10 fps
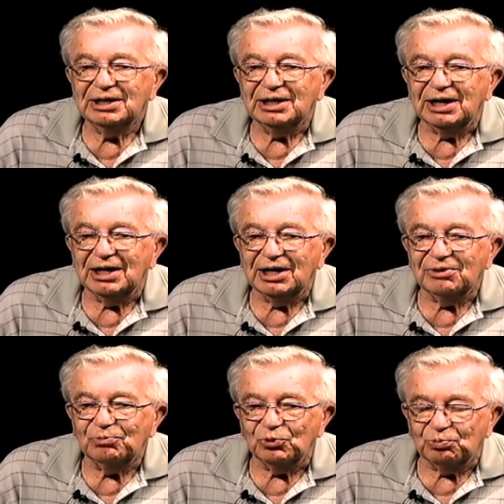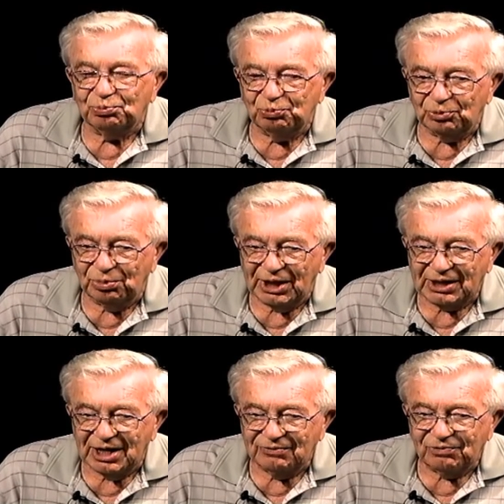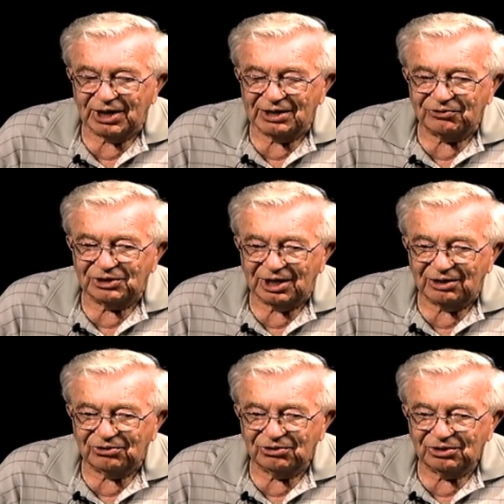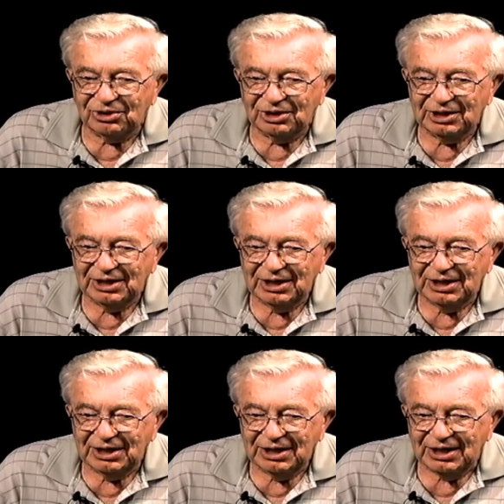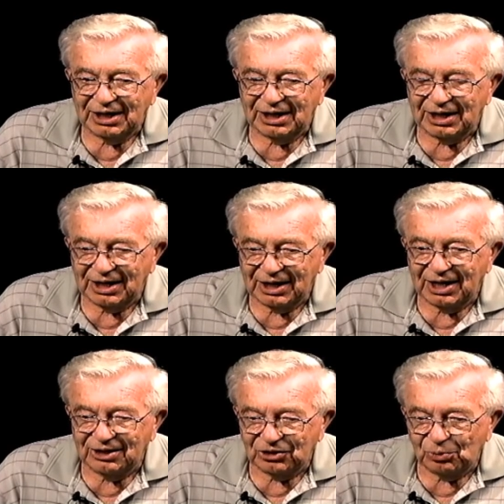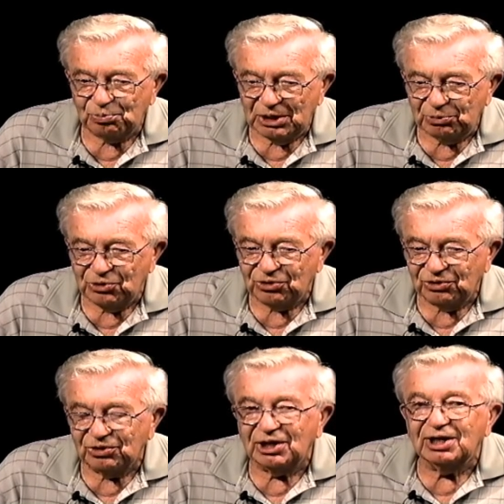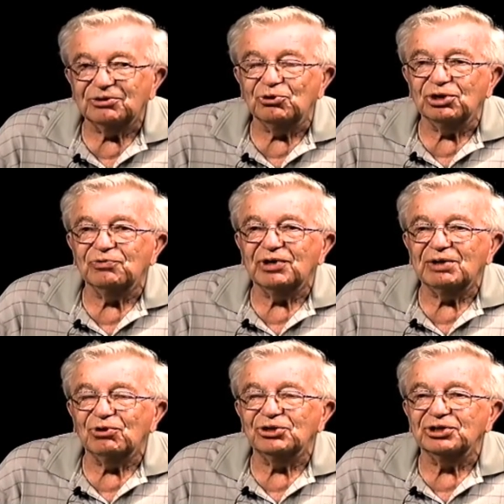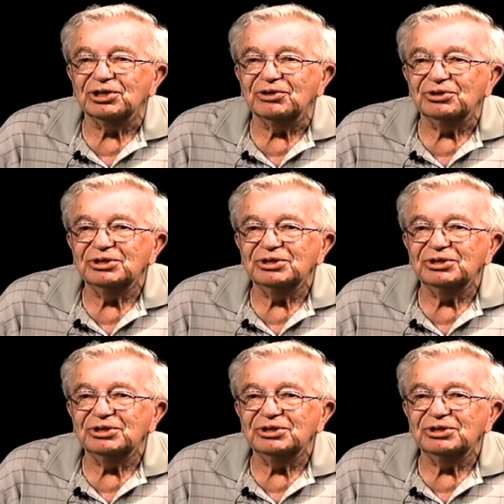And I was put back on flying status, and I ended up my missions. I had 35 altogether.